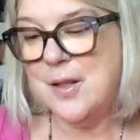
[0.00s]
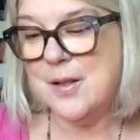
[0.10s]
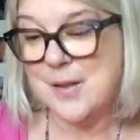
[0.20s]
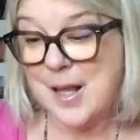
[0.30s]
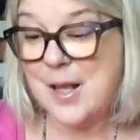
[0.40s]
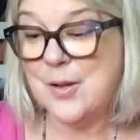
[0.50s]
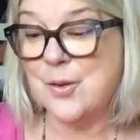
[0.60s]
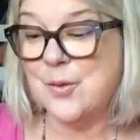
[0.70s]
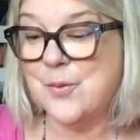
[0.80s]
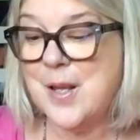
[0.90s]
then
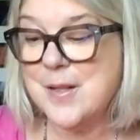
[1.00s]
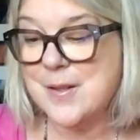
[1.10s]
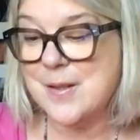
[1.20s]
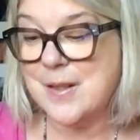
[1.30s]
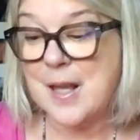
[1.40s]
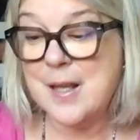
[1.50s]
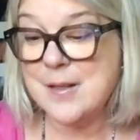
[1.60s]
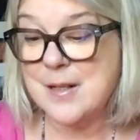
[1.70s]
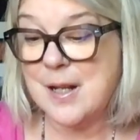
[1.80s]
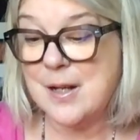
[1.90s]
on faces gay
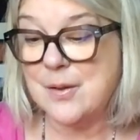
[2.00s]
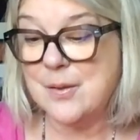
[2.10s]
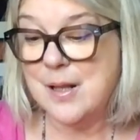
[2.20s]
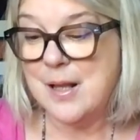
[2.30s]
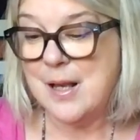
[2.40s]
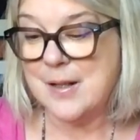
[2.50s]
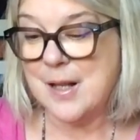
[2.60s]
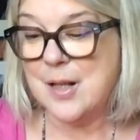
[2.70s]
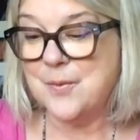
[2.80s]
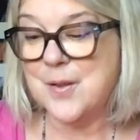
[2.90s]
as now, and
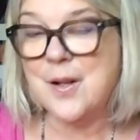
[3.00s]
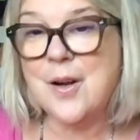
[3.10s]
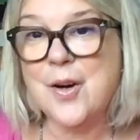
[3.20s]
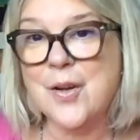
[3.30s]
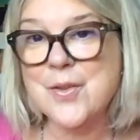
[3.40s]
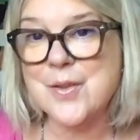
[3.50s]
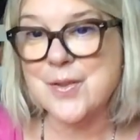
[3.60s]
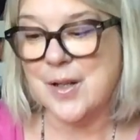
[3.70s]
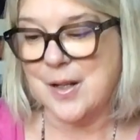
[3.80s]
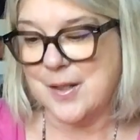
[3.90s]
elfin hearts as
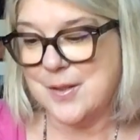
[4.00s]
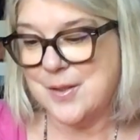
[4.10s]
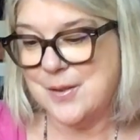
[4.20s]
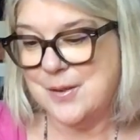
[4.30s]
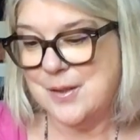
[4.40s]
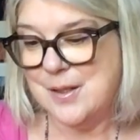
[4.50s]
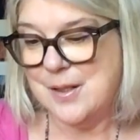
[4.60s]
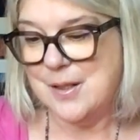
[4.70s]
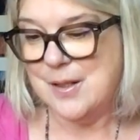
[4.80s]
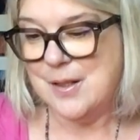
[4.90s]
light.
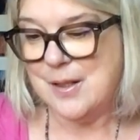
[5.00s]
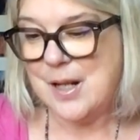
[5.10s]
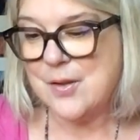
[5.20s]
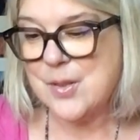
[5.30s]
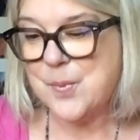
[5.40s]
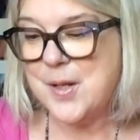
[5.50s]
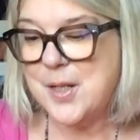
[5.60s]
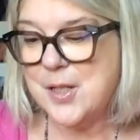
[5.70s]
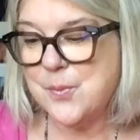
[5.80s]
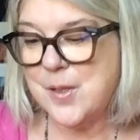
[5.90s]
Now spread
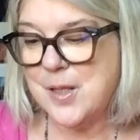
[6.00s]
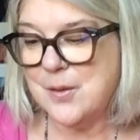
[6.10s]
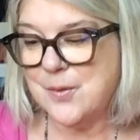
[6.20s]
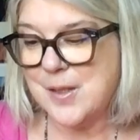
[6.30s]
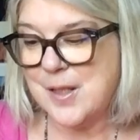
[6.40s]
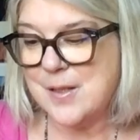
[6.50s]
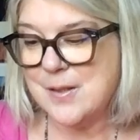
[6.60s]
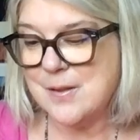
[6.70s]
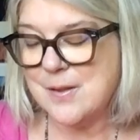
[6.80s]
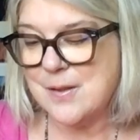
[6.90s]
each wing for the
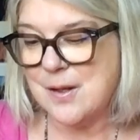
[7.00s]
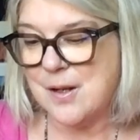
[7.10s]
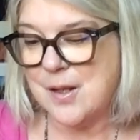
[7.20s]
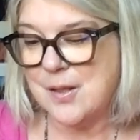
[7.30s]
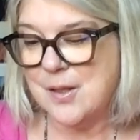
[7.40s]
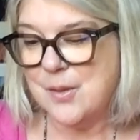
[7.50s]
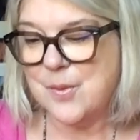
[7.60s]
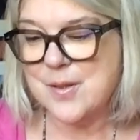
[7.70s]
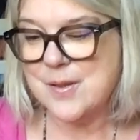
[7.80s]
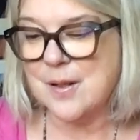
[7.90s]
eastern sky,
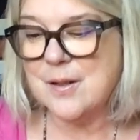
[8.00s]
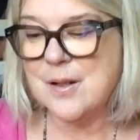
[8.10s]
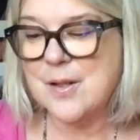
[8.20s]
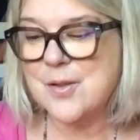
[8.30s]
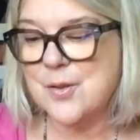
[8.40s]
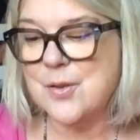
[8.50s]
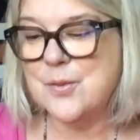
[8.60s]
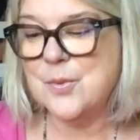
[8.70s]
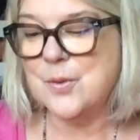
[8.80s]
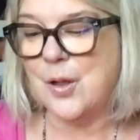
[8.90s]
with sunlight soon
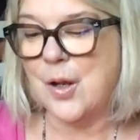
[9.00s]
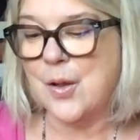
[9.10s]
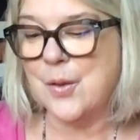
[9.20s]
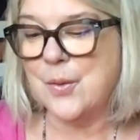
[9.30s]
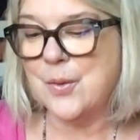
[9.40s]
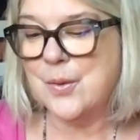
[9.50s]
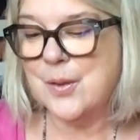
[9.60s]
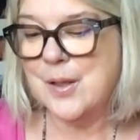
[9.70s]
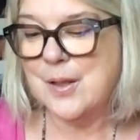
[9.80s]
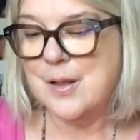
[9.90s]
will glow.
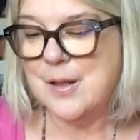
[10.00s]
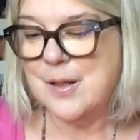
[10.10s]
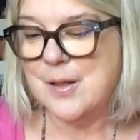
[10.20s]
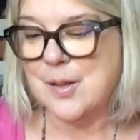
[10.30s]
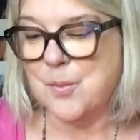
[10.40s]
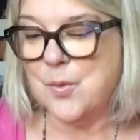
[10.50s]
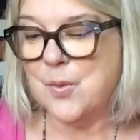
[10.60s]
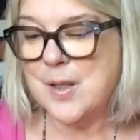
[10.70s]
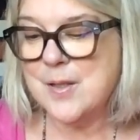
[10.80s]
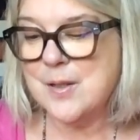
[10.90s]
The
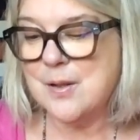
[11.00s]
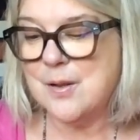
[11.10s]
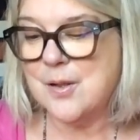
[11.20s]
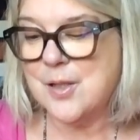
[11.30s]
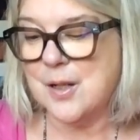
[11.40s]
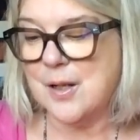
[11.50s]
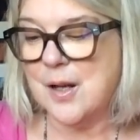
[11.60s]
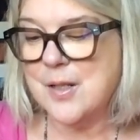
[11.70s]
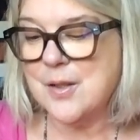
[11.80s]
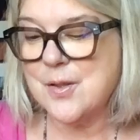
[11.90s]
morning star shall
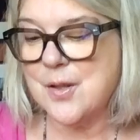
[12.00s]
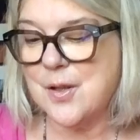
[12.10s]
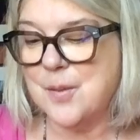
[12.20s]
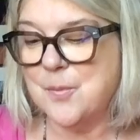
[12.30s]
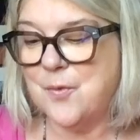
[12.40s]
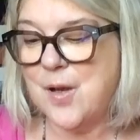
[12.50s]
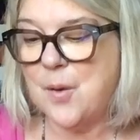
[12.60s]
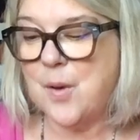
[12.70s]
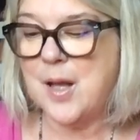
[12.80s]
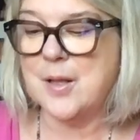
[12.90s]
light us home,
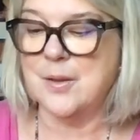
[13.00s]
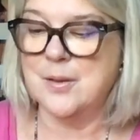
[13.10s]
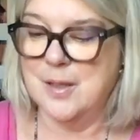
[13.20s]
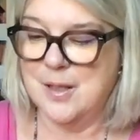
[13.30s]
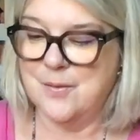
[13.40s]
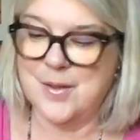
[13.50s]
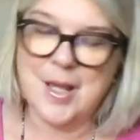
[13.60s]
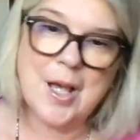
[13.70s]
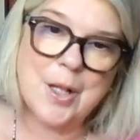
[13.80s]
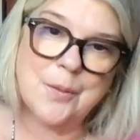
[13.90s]
farewell, for the
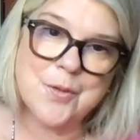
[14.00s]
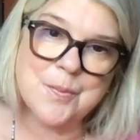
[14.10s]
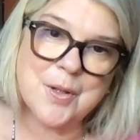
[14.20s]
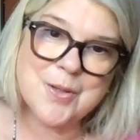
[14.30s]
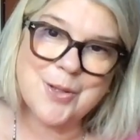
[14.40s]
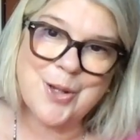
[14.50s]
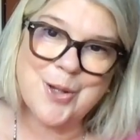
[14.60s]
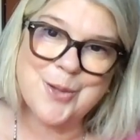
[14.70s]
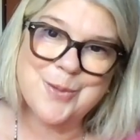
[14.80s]
elves must go.